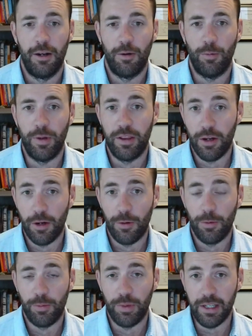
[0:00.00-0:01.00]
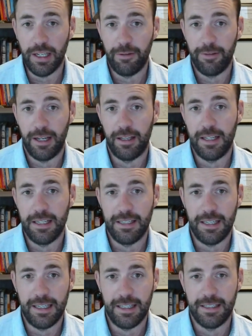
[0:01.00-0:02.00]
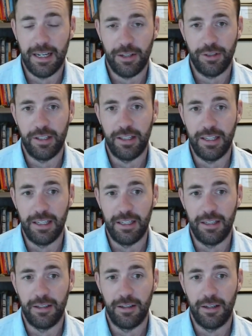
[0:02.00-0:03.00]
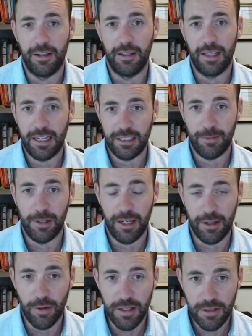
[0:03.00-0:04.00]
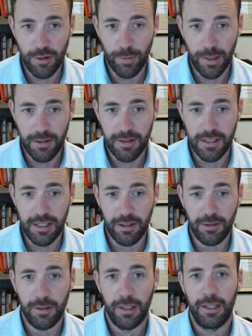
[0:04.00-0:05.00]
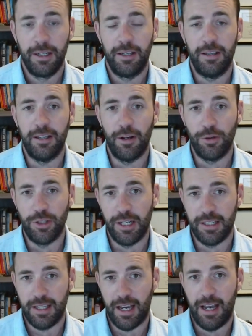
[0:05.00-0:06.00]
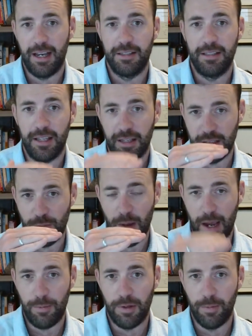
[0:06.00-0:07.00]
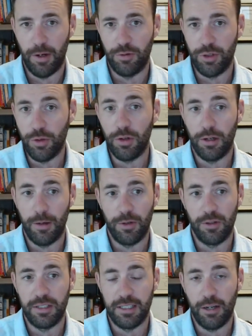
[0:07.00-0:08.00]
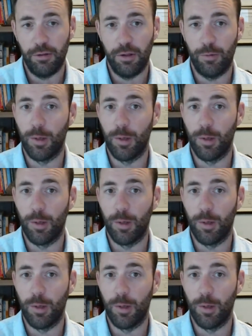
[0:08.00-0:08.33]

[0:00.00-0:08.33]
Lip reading: We, though, believe that this is actually the Lac-des-Mille Greenstone Belt still. The OGS has things mapped about 2 kilometers south of